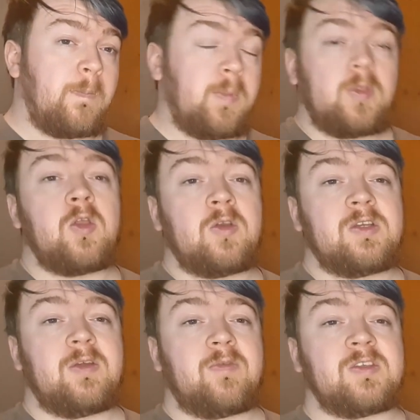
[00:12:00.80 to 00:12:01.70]
but the only
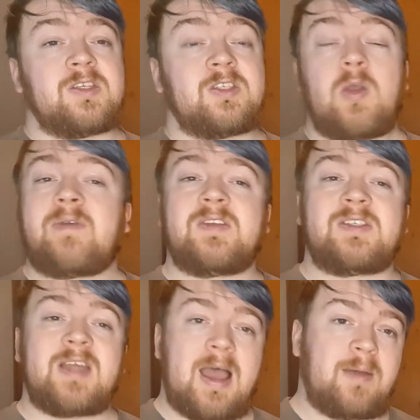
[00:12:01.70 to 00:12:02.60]
difference is you have to
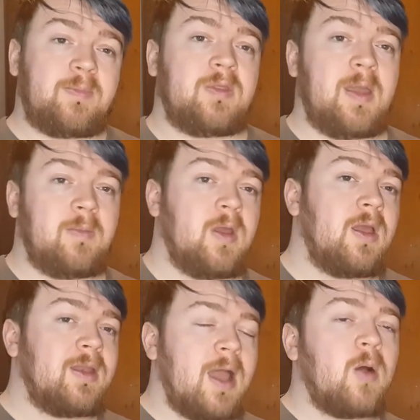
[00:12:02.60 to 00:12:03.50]
tap them.
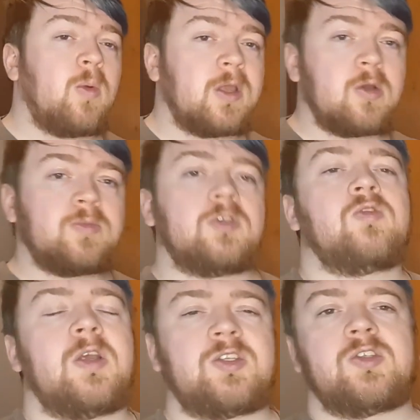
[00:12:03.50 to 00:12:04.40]
Now, when it comes to
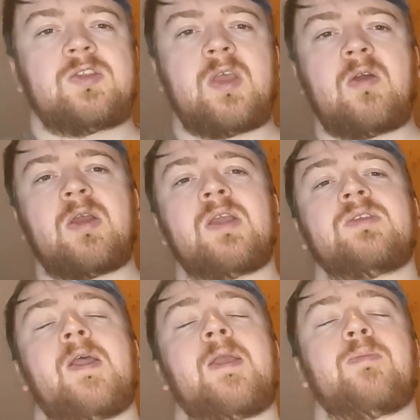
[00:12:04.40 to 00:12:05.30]
treasures, there
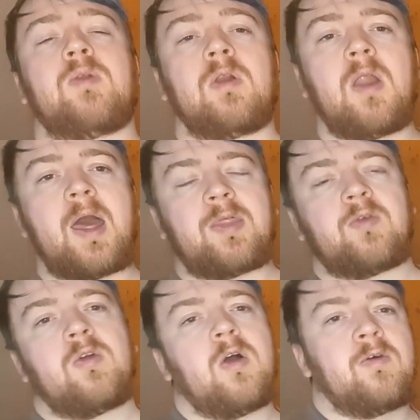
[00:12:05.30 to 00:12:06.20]
is a
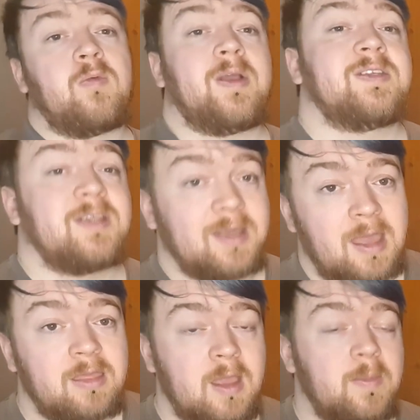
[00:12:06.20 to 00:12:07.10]
plethora of ways to
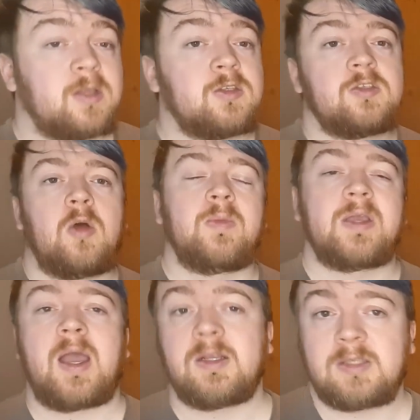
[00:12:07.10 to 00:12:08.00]
get them, and so many
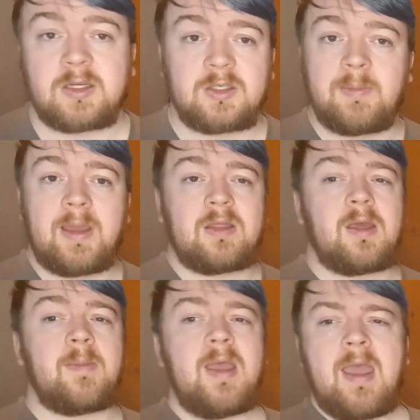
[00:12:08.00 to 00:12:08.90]
cards actually make
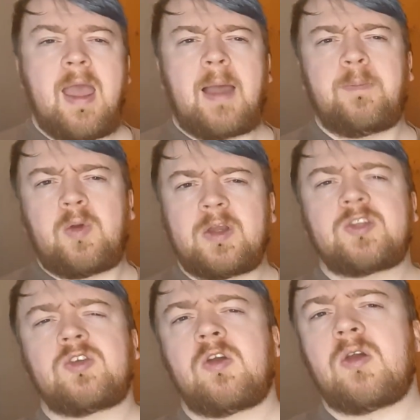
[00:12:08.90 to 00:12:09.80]
them. I'm pretty
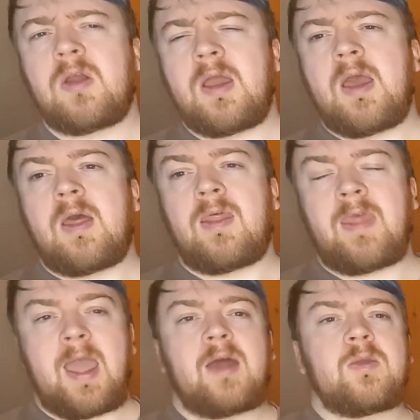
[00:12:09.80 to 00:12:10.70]
sure
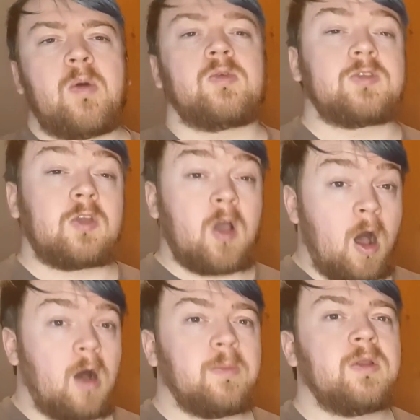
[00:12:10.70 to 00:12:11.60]
they are the most
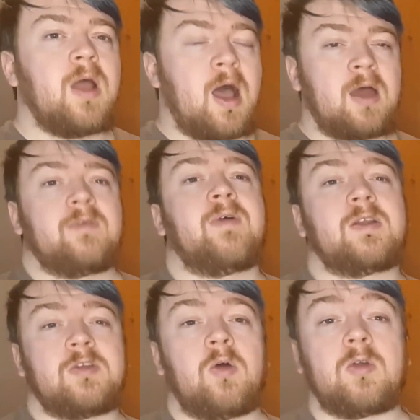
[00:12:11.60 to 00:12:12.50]
common
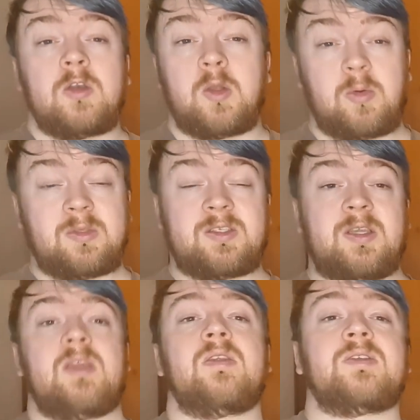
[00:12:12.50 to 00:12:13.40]
artifact token you will
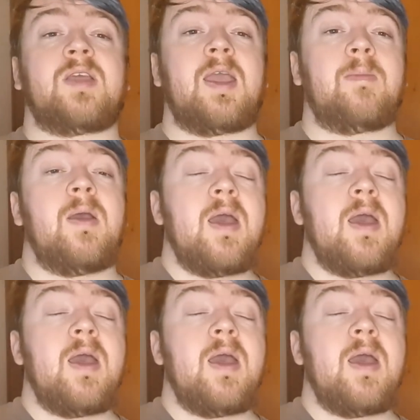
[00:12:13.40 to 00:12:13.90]
see in this game.